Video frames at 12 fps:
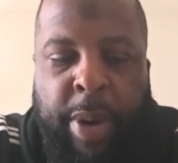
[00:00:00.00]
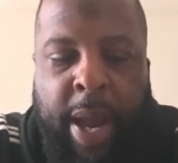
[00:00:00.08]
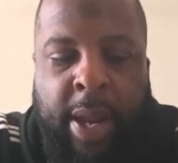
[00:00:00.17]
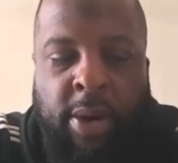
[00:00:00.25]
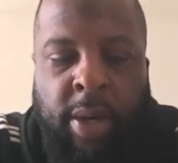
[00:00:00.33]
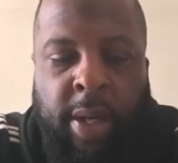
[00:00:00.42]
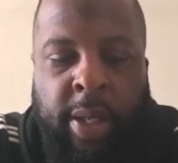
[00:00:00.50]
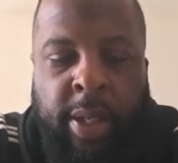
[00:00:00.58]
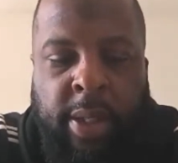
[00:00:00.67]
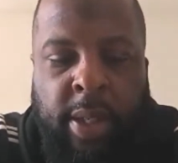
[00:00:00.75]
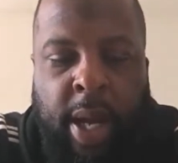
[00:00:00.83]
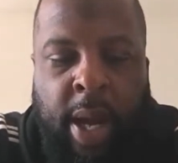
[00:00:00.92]

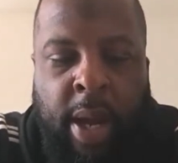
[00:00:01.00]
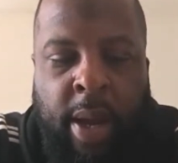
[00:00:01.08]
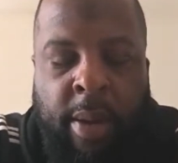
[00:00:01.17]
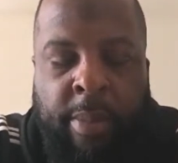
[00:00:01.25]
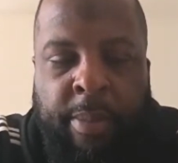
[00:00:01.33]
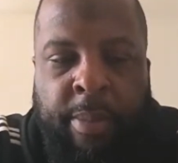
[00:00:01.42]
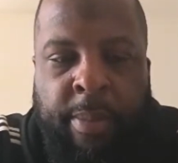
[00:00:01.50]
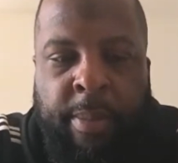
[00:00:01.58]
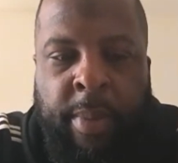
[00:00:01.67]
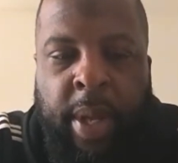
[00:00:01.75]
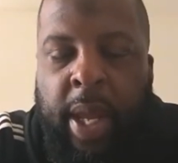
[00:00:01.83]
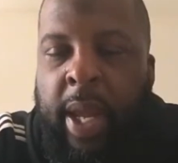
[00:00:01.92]
panelist,
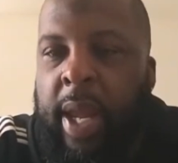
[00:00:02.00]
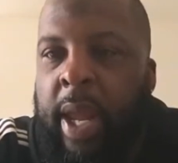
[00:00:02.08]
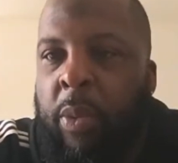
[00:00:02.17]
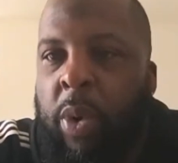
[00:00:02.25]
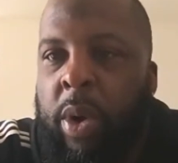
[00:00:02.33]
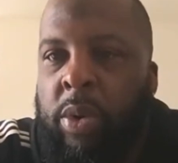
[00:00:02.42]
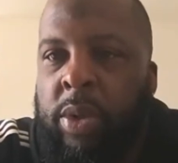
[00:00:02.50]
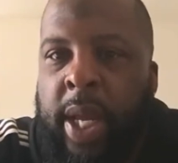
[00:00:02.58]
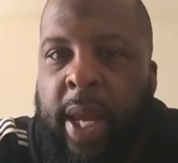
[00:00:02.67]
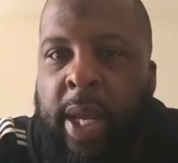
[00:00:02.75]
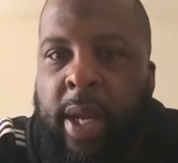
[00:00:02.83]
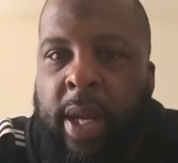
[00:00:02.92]
it will
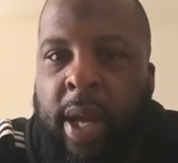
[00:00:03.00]
take